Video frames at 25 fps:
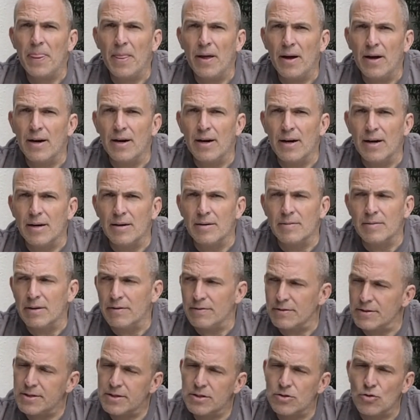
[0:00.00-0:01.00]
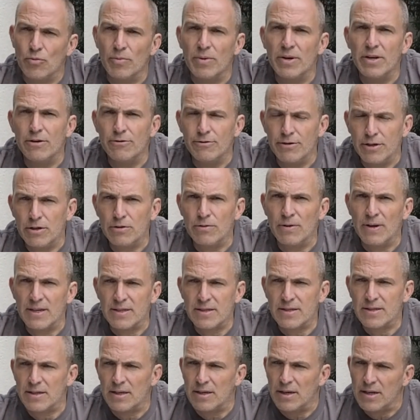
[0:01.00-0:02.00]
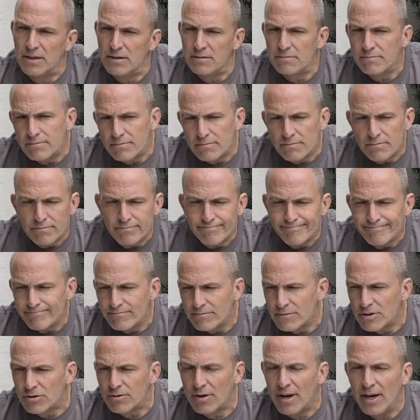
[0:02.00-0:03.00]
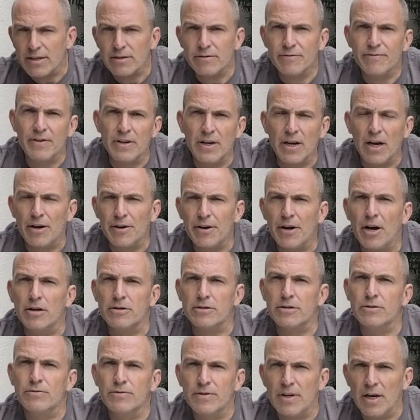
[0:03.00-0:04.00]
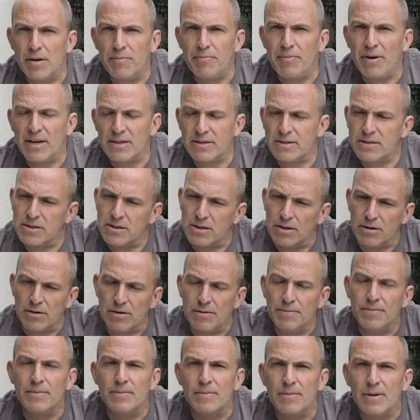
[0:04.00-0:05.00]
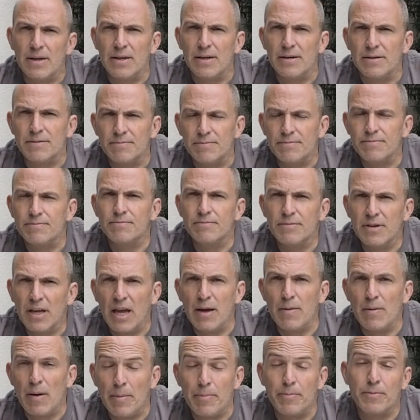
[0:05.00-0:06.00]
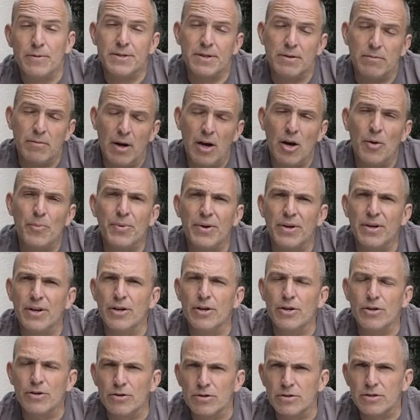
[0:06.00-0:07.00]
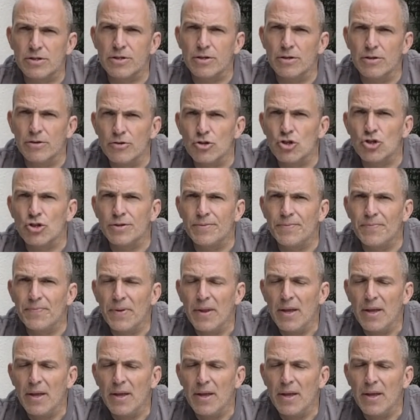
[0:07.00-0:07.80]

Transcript: There were so many requests, and I tried to figure out how to do that best, so I came up with, in my opinion, a good solution.